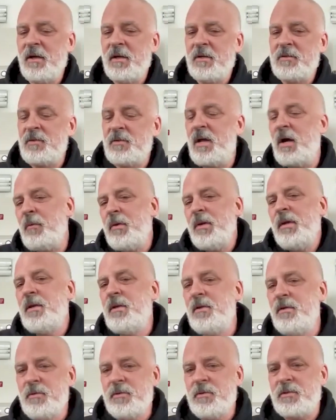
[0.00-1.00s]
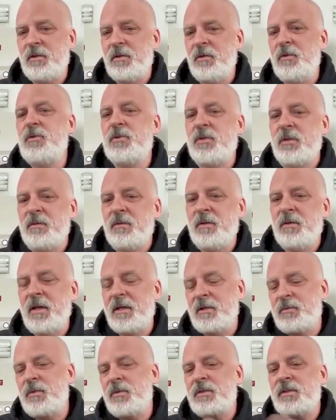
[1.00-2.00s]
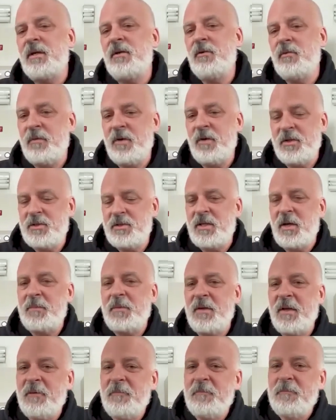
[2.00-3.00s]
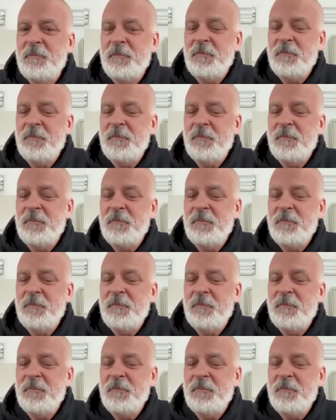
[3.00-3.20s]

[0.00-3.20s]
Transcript: So now we need a new solution, and that's where Cytophage stepped in.